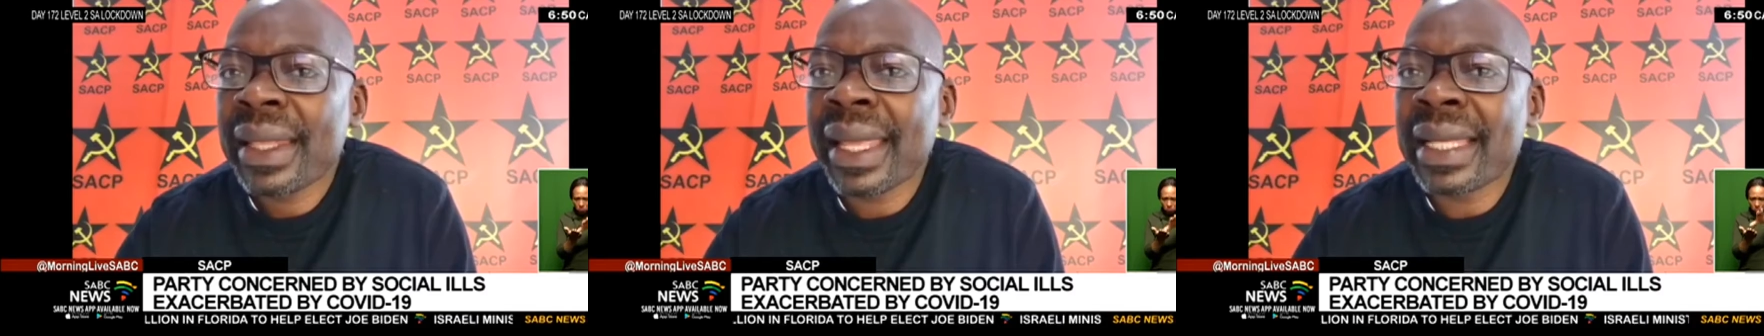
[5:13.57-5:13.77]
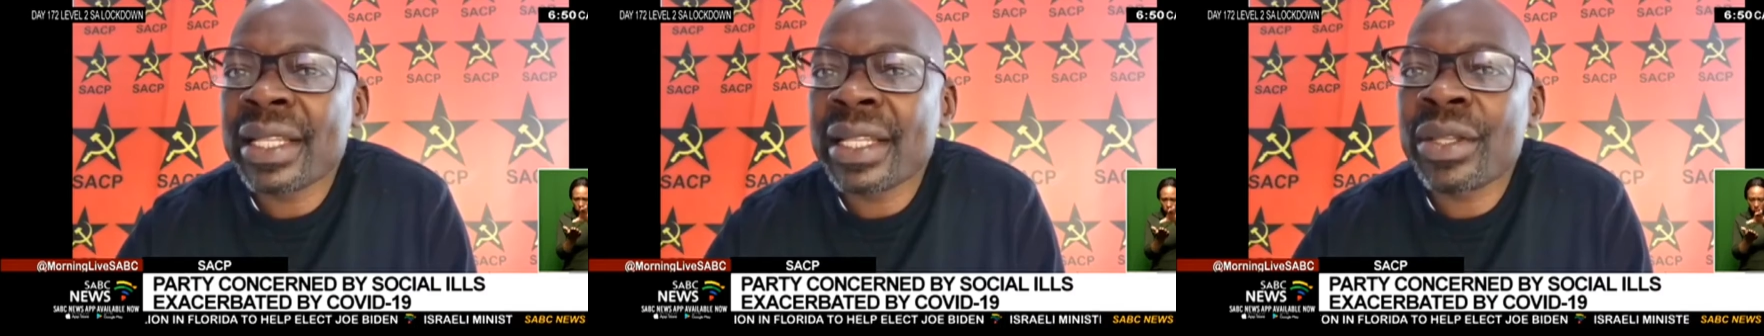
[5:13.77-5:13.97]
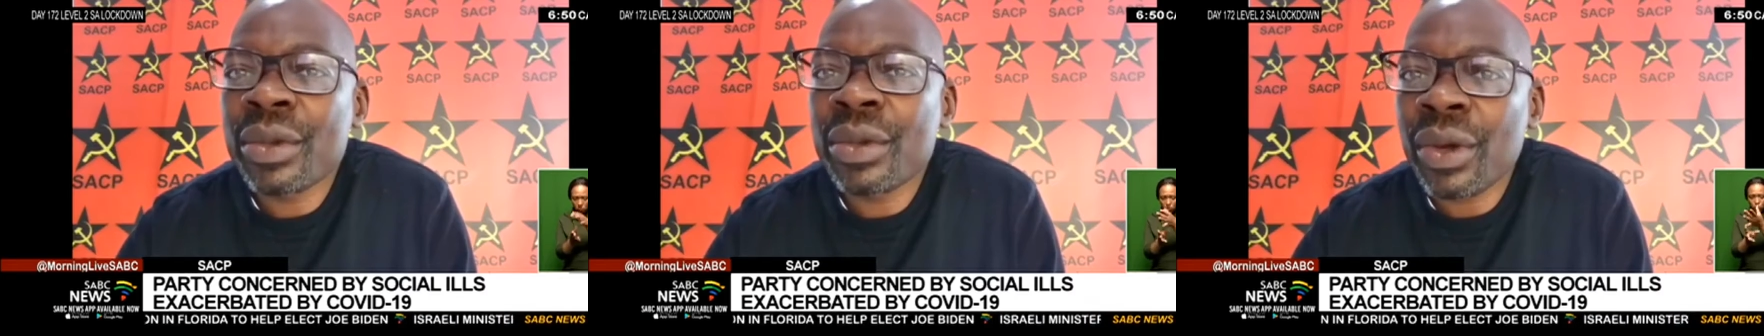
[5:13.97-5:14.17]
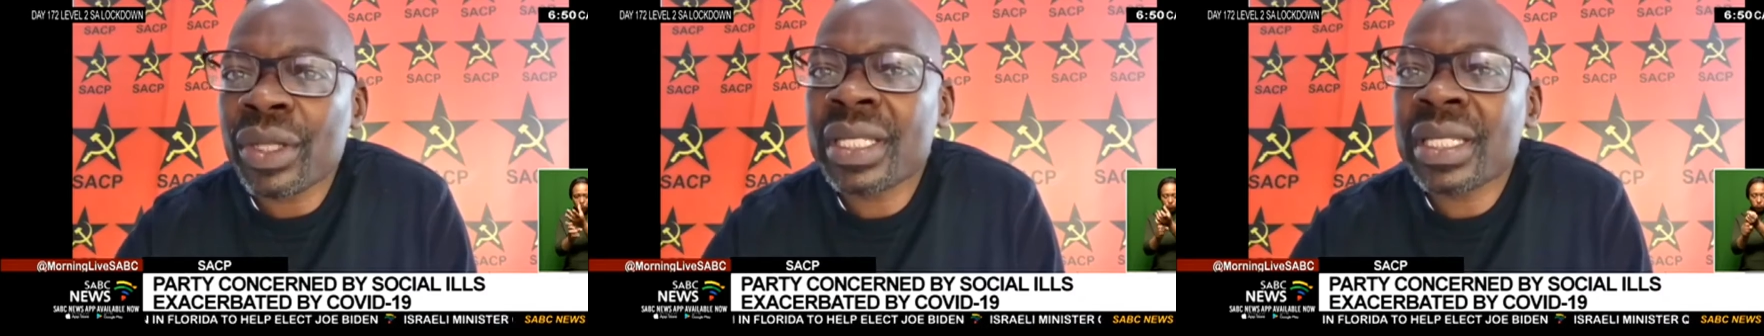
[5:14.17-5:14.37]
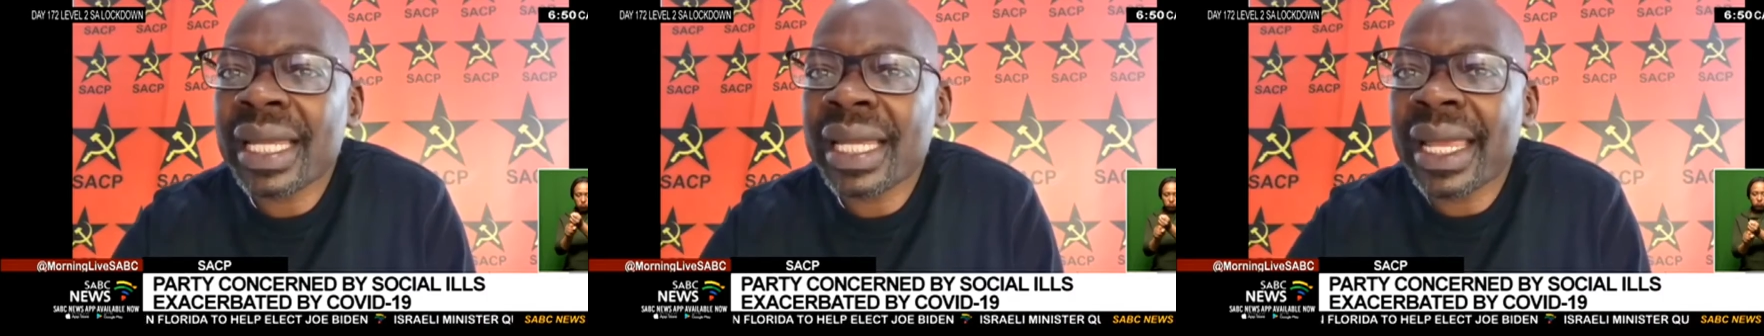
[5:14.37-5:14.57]
they did
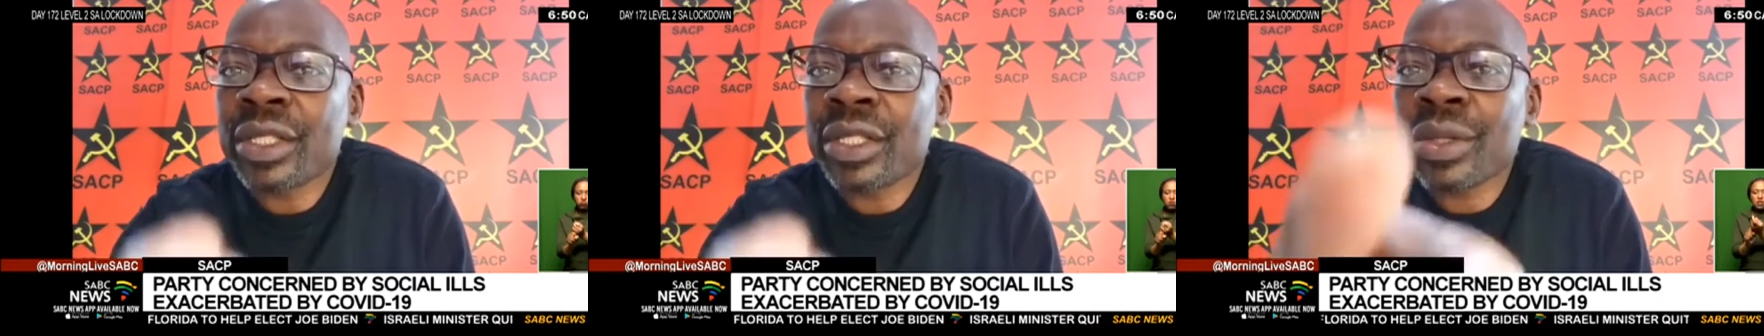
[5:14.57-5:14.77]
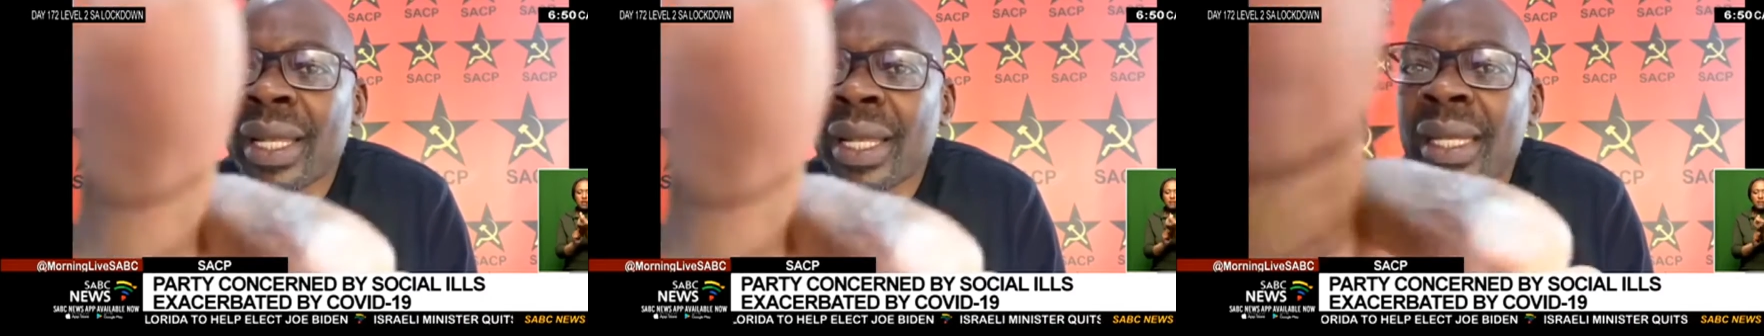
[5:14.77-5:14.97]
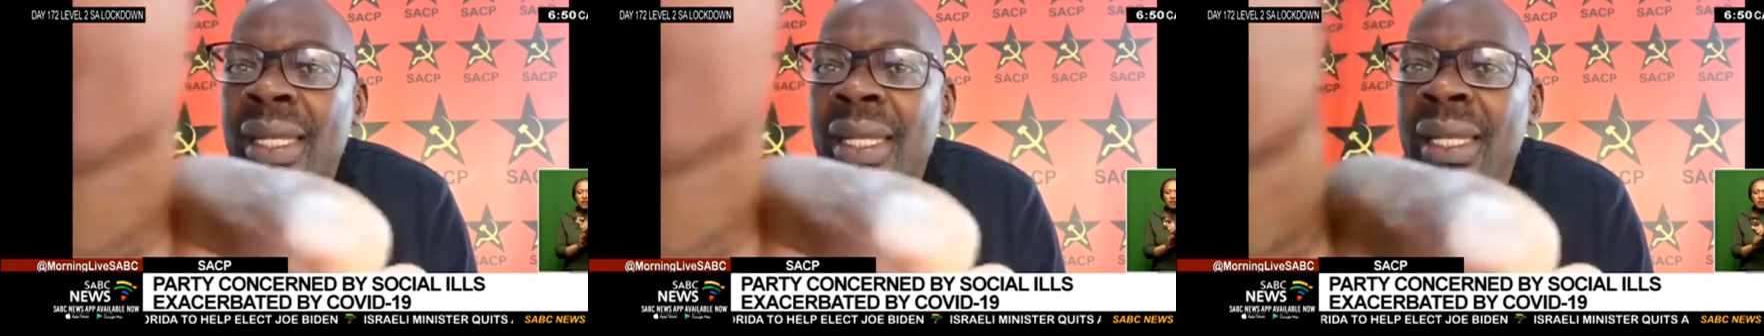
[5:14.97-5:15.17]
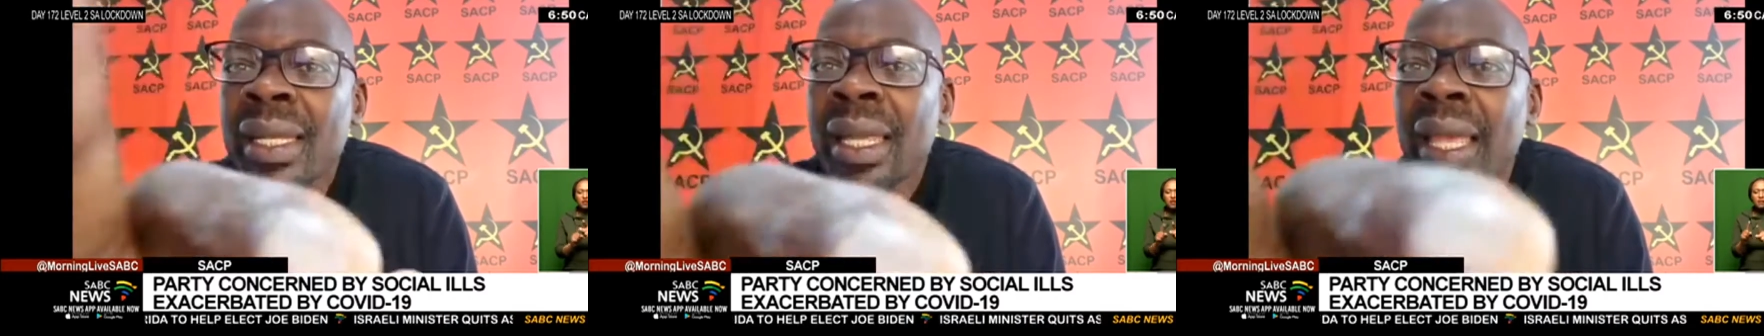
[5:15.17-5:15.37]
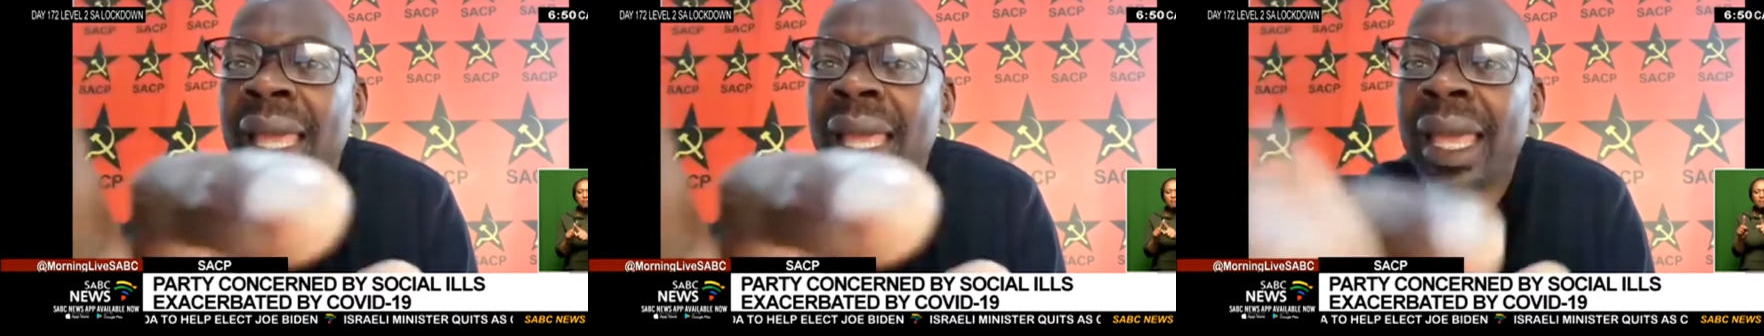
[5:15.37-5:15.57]
not
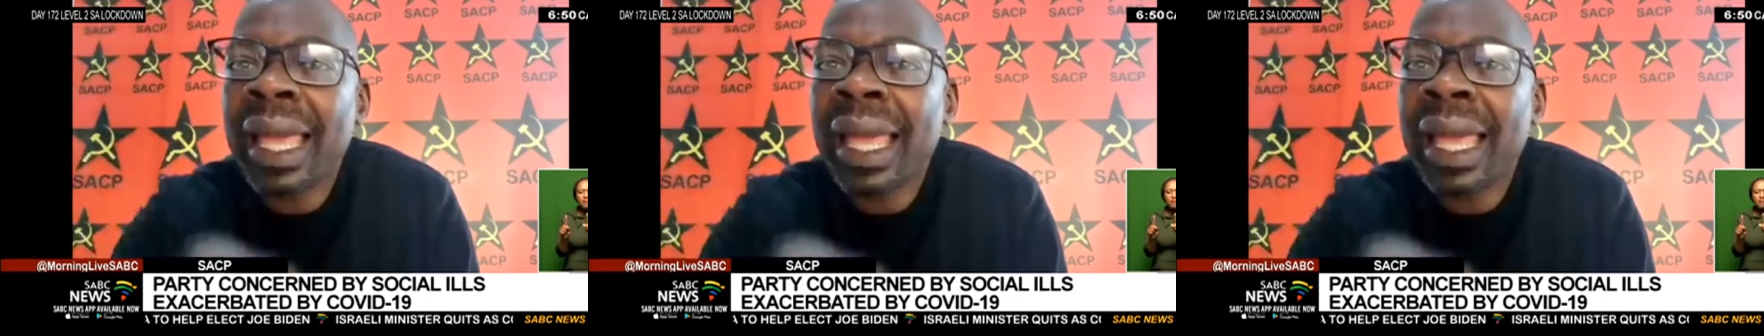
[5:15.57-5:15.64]
actually